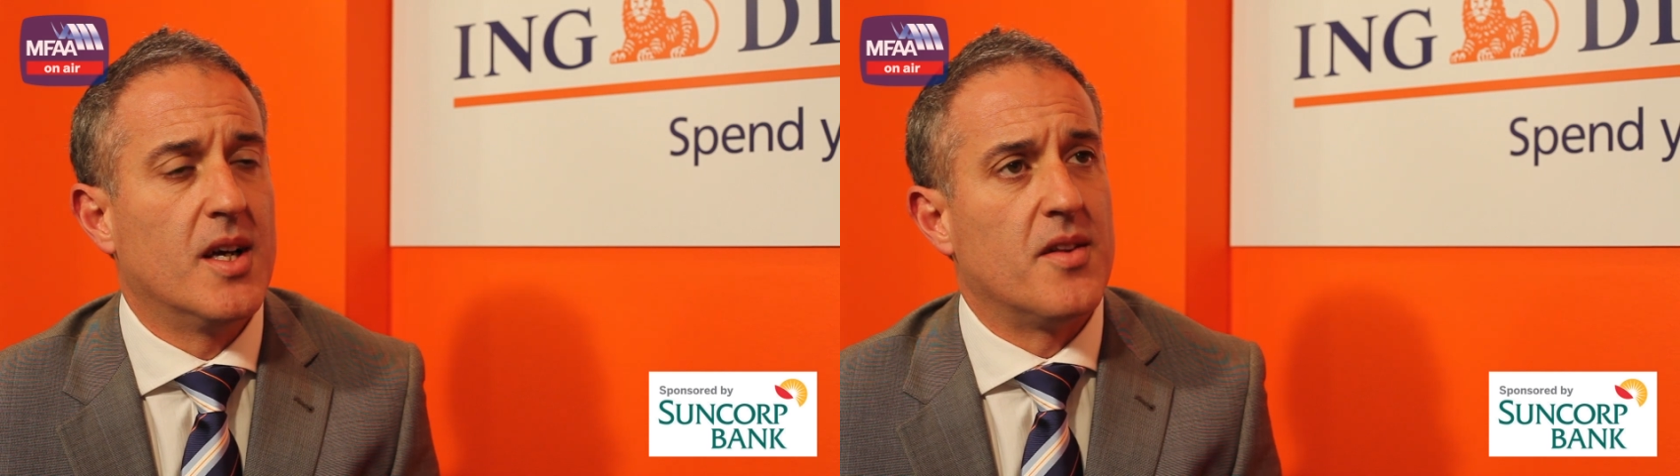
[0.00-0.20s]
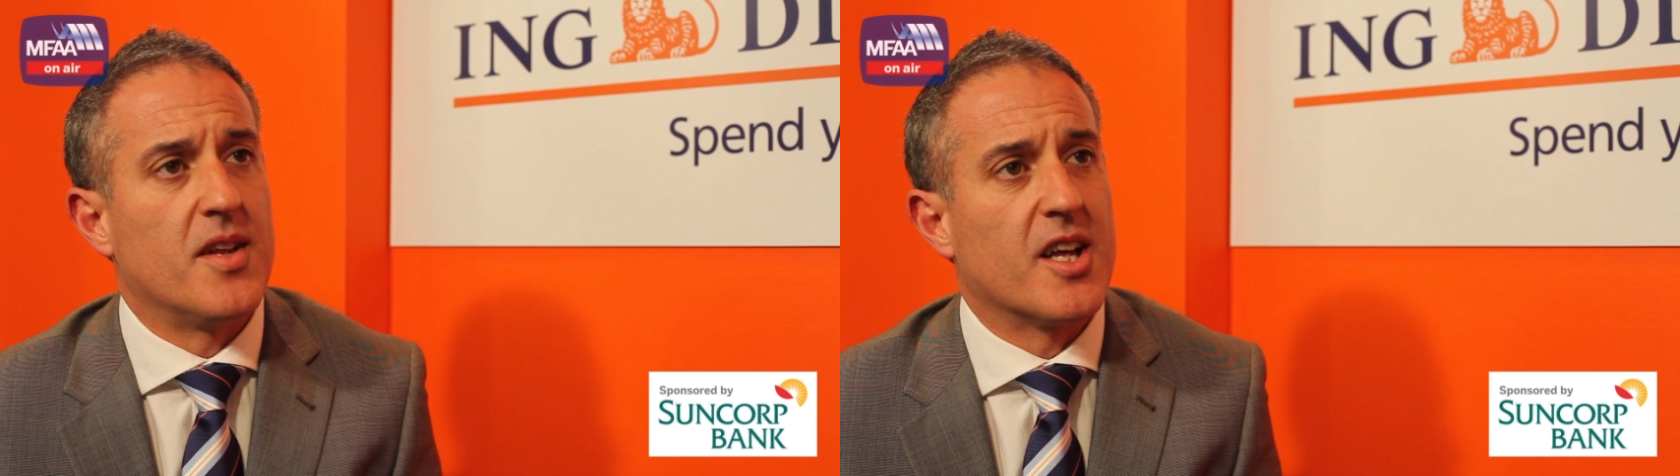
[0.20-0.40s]

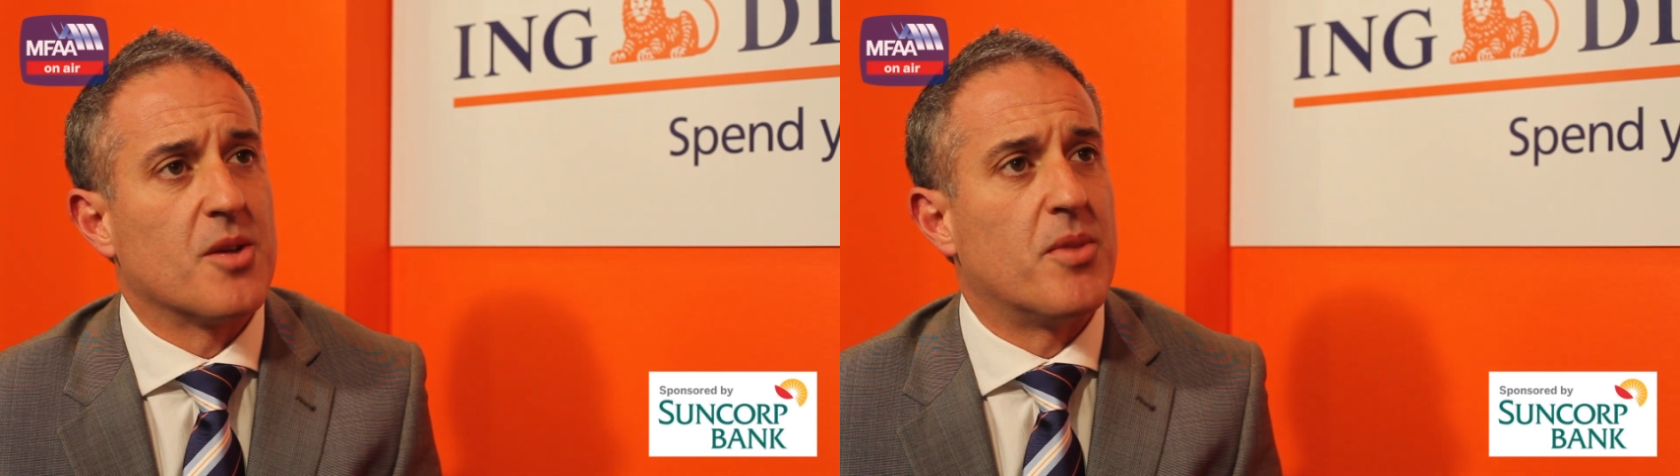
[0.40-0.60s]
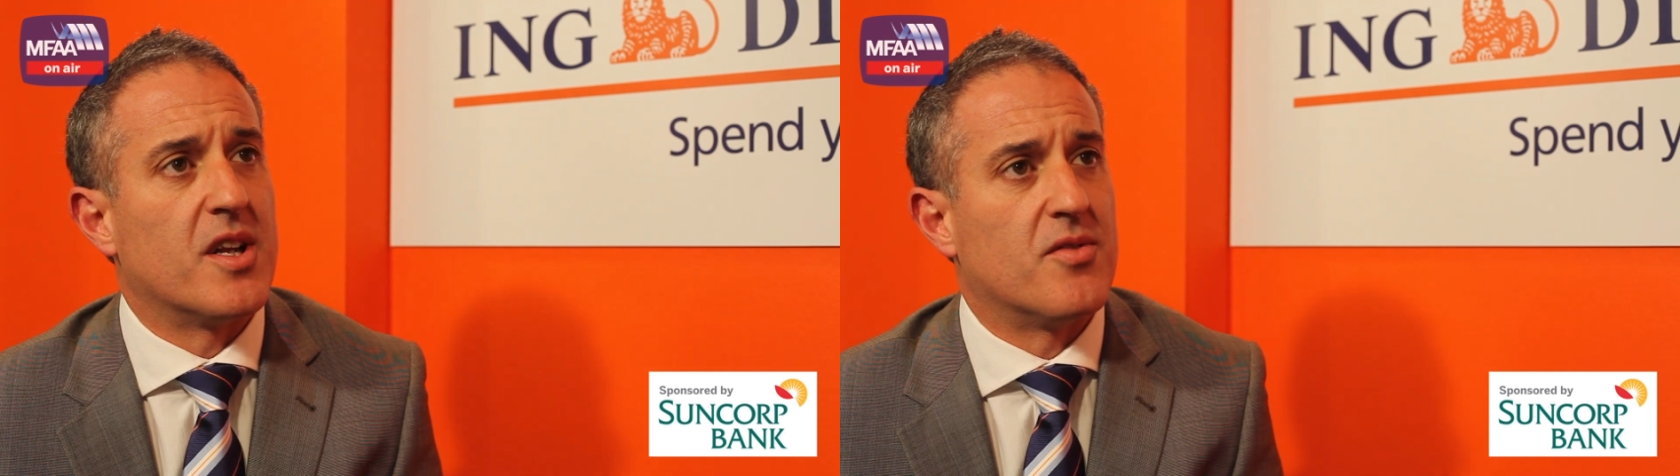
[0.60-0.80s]
The
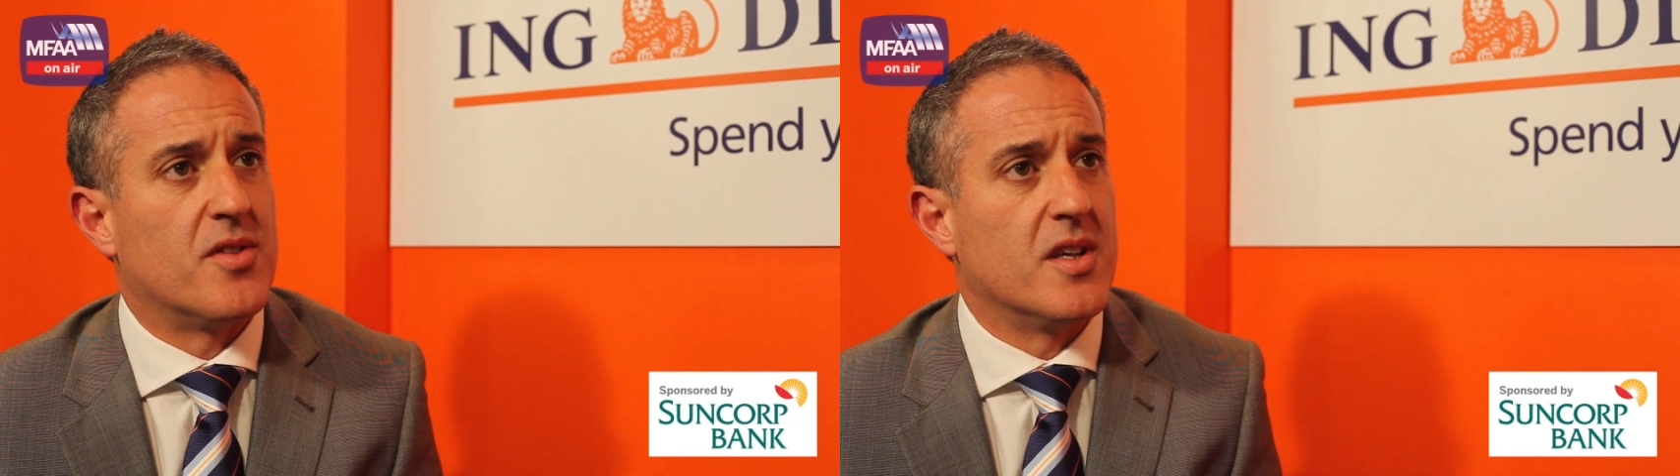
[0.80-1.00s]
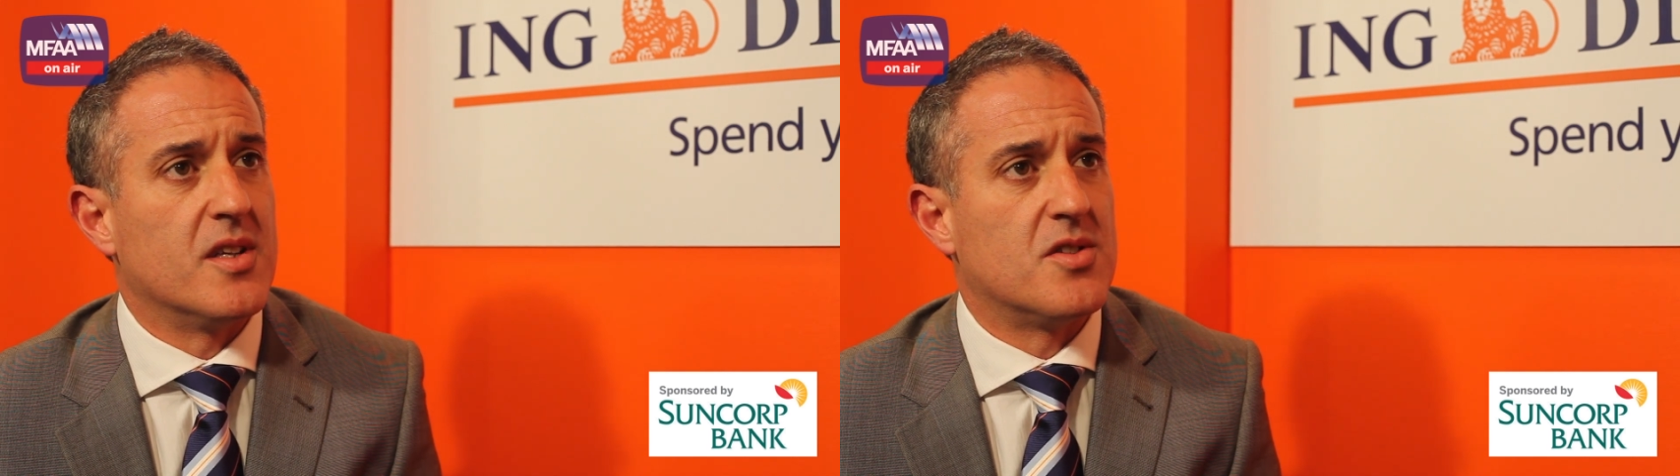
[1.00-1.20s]
other
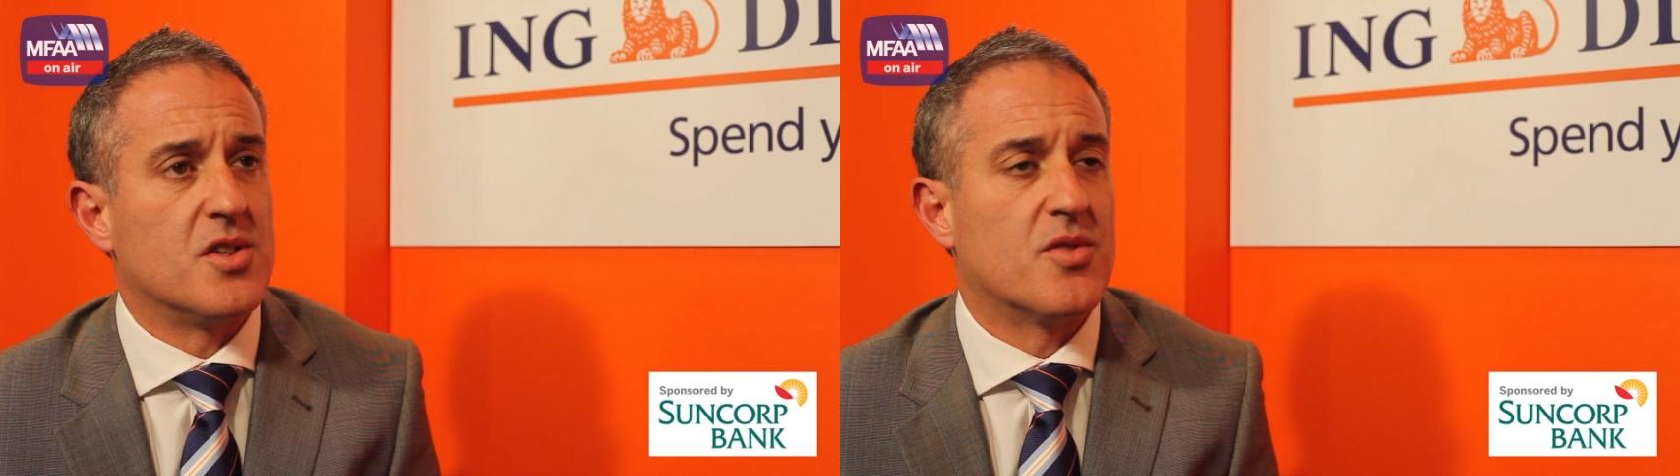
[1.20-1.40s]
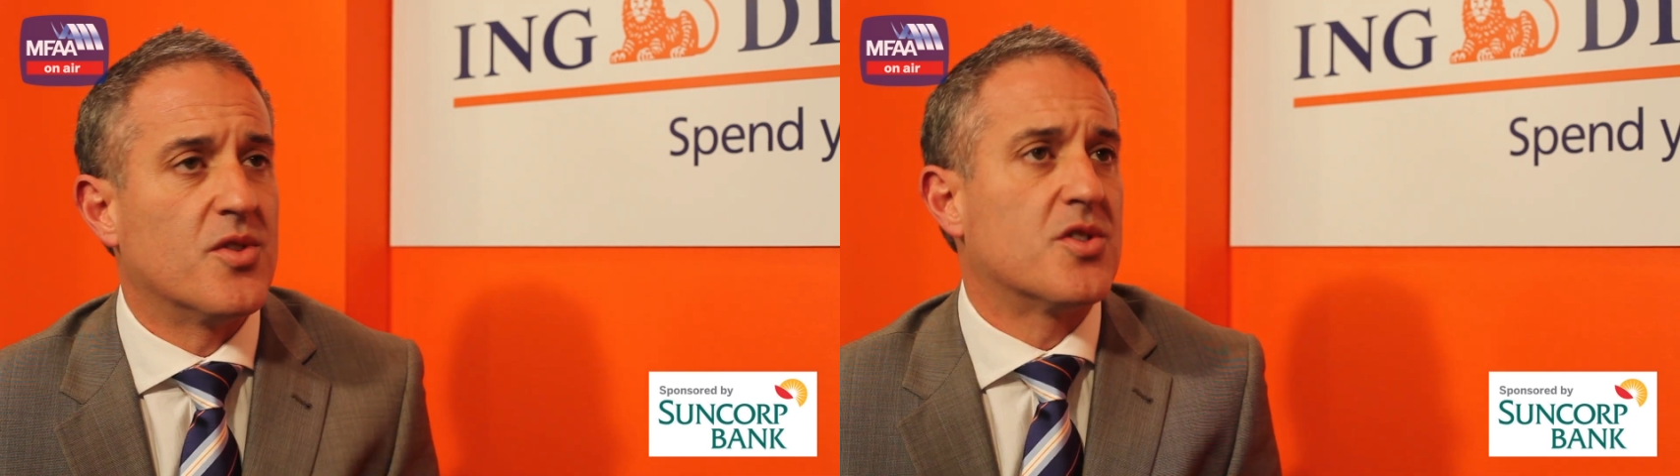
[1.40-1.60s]
benefit is you're
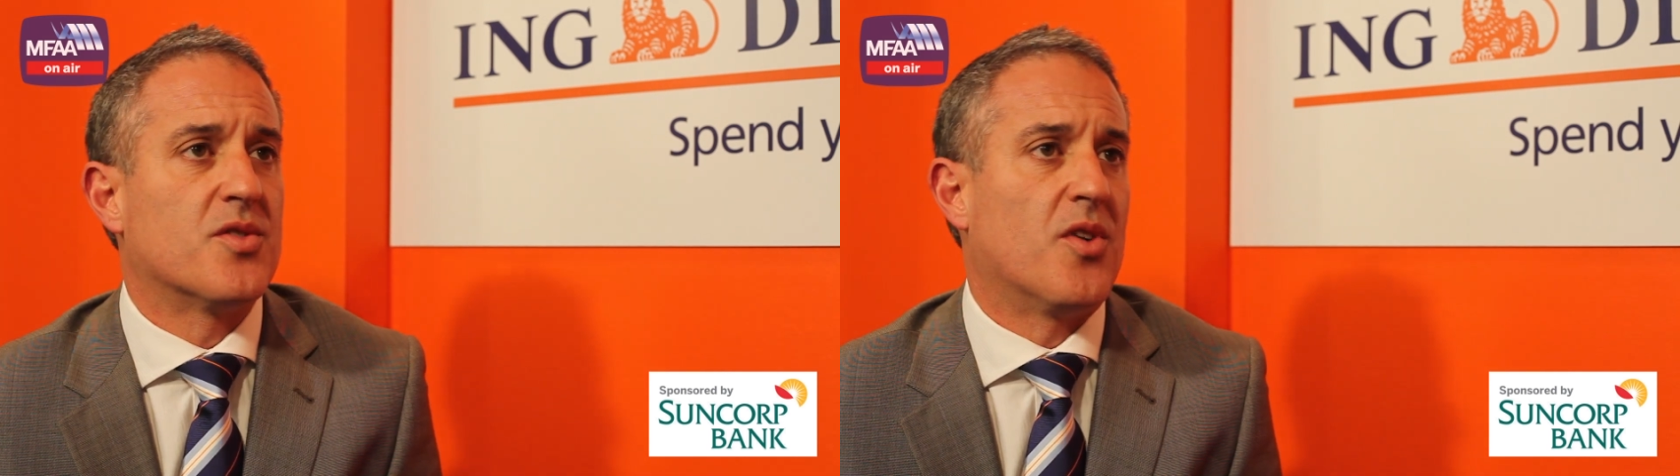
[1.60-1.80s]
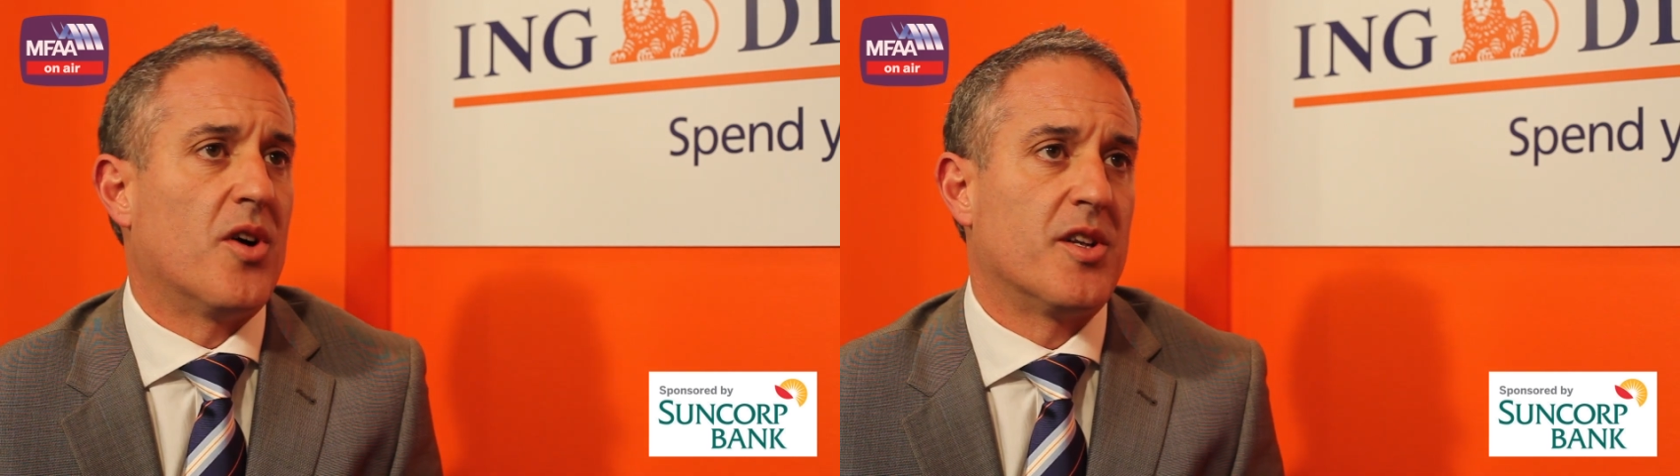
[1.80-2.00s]

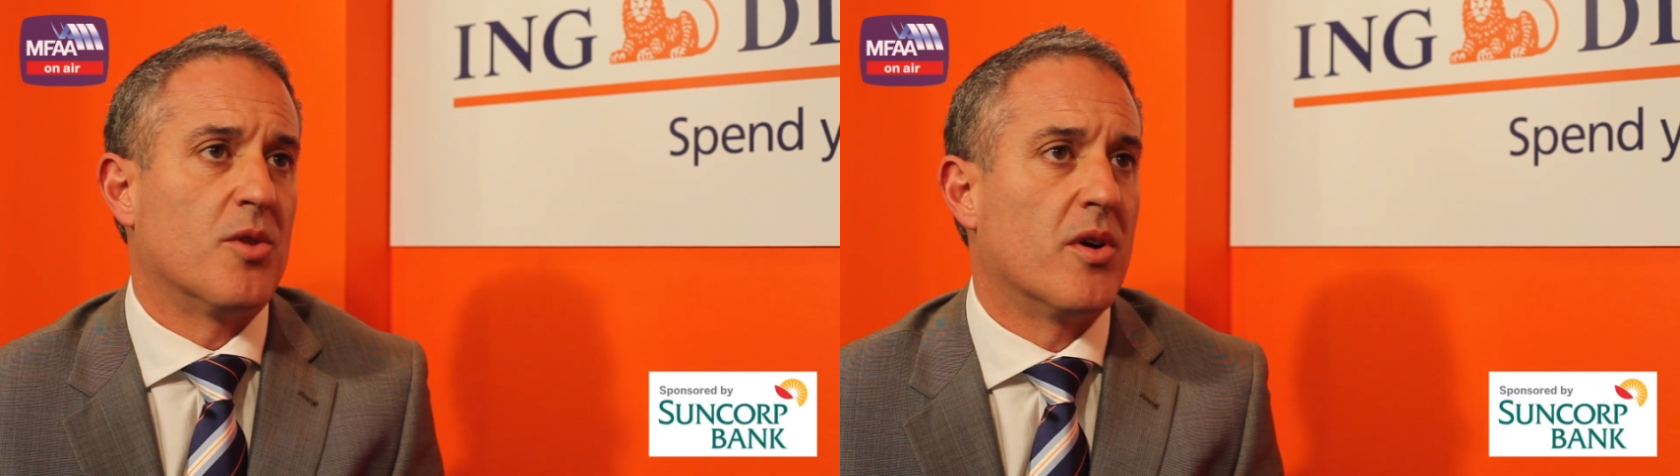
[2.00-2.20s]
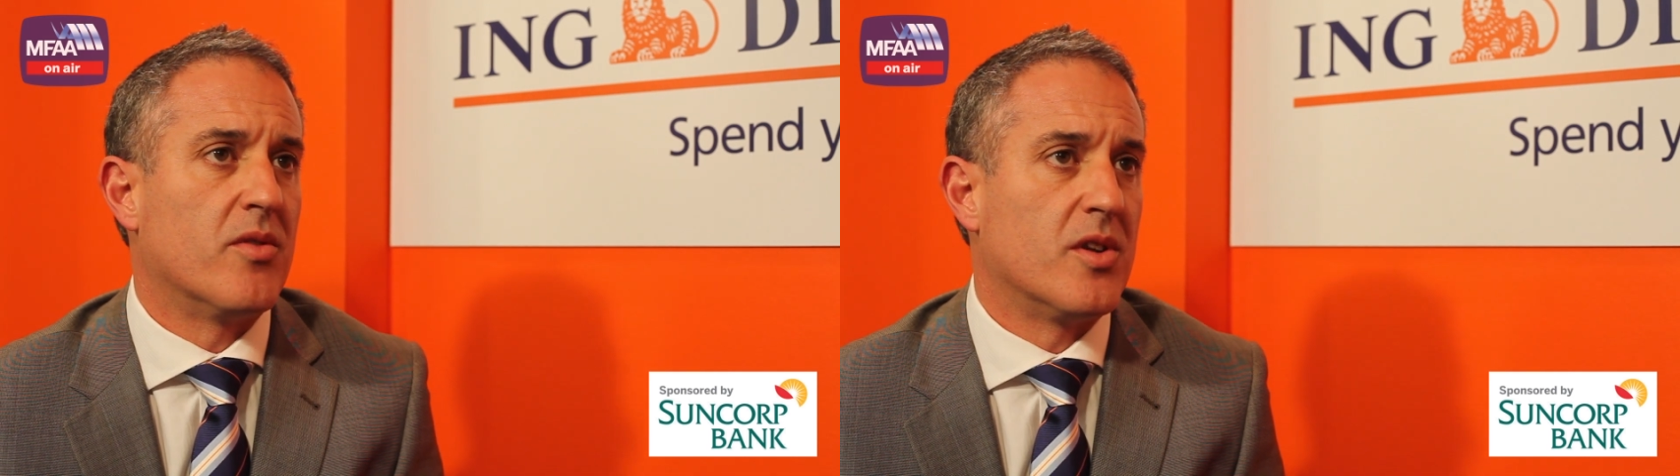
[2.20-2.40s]
diversifying your
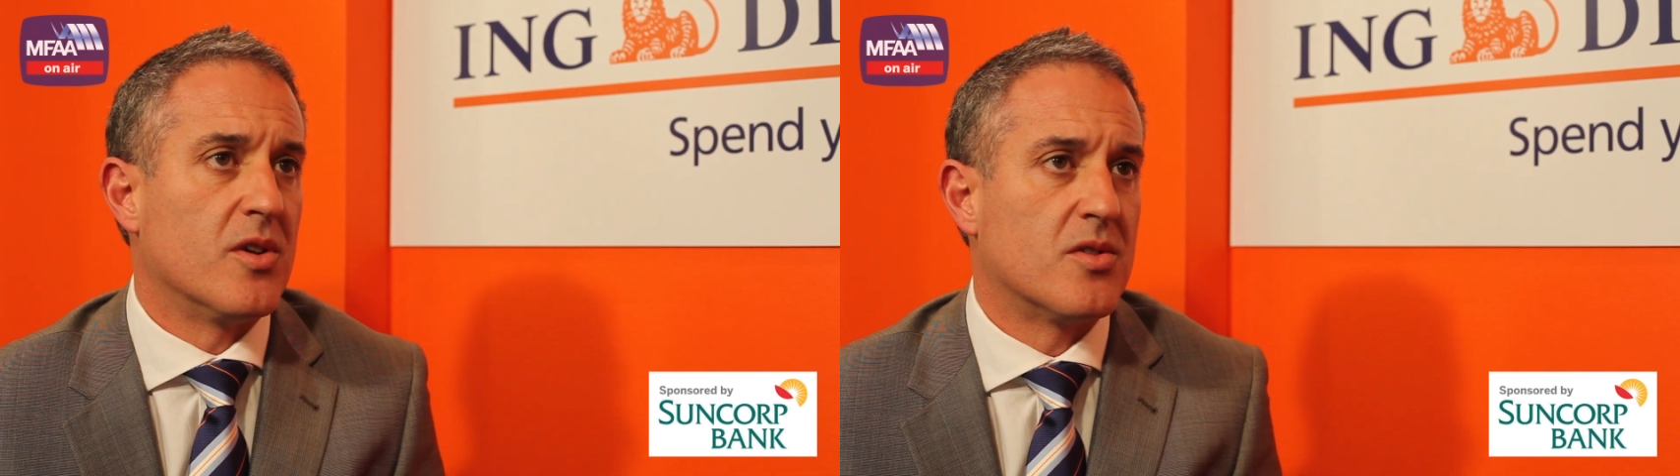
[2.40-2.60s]
revenue.